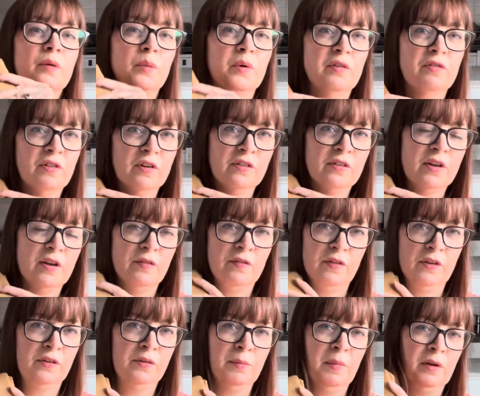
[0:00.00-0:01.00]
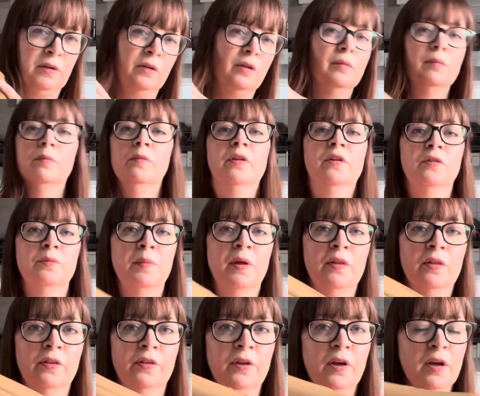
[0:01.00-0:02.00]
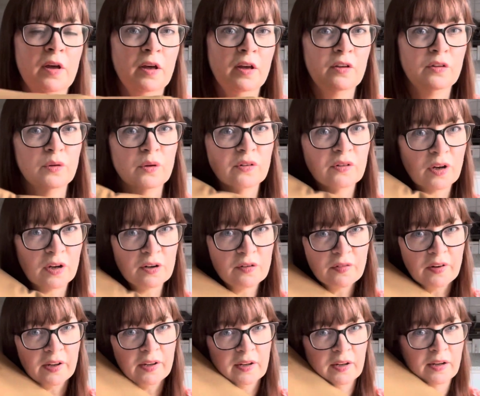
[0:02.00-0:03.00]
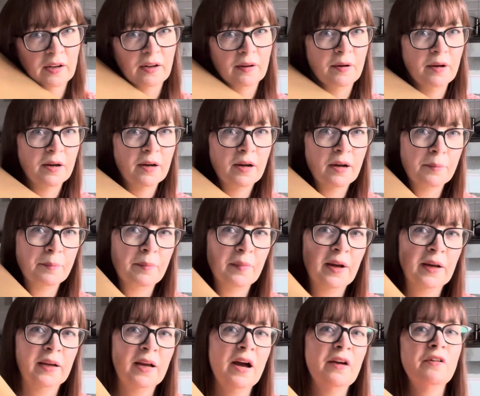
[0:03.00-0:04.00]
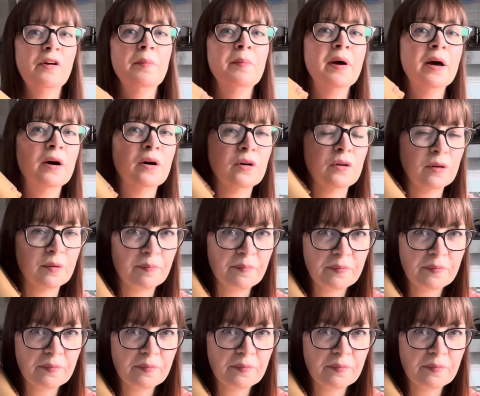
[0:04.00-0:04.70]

we've received this month. So it's kind of like a caramel